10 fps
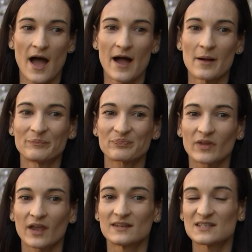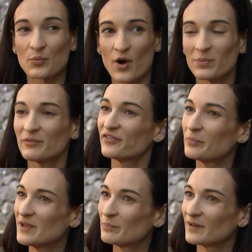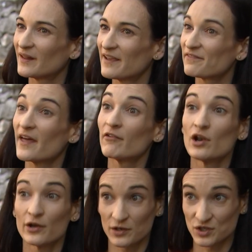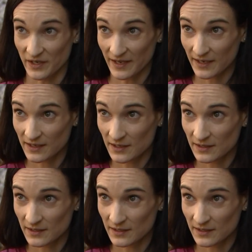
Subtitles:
It's a problem for people if they're allergic